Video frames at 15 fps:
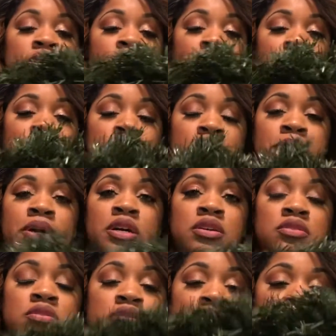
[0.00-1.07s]
these for like
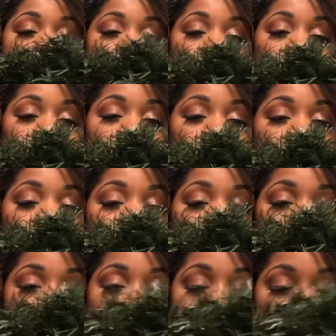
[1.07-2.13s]
$3.
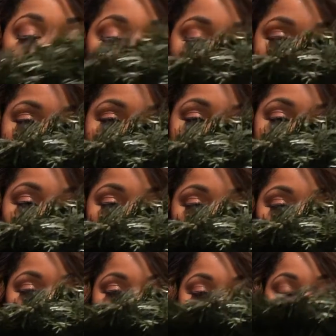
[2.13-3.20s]
Original price
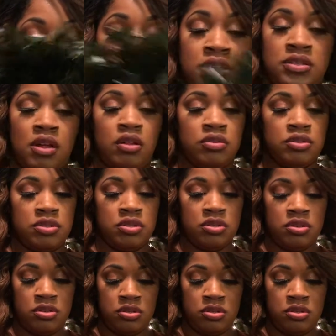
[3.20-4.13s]
was $6.